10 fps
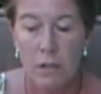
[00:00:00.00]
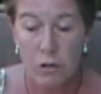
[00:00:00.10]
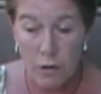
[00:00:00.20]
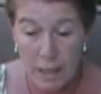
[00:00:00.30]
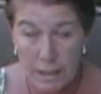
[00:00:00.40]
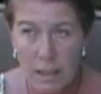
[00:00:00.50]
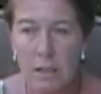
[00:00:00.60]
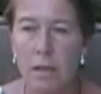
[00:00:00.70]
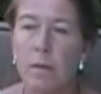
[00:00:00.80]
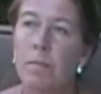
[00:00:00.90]
so that it
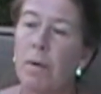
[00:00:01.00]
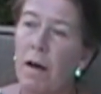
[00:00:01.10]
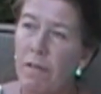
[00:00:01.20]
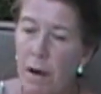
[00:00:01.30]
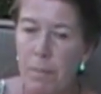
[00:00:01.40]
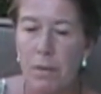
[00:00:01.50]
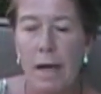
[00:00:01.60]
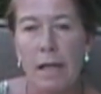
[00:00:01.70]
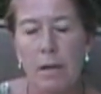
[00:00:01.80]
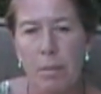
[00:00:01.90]
doesn't puff up
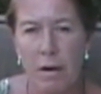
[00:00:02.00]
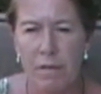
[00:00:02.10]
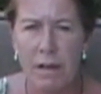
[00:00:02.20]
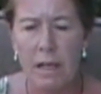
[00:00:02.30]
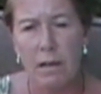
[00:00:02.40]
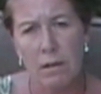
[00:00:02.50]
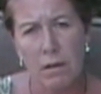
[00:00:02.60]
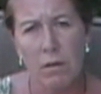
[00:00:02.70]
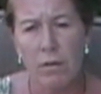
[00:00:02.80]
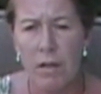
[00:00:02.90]
like the puffy
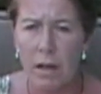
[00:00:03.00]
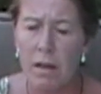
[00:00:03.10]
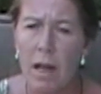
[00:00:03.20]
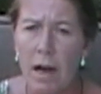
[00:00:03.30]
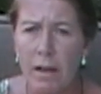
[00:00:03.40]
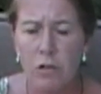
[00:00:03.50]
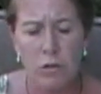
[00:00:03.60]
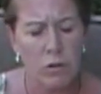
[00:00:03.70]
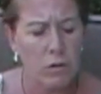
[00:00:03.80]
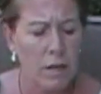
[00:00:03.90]
little thing that I
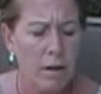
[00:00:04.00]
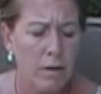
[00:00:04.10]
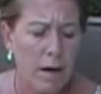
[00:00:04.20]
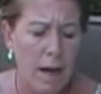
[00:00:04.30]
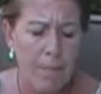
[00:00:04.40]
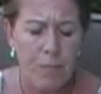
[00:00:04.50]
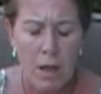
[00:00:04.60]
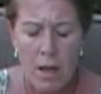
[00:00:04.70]
showed you the other day.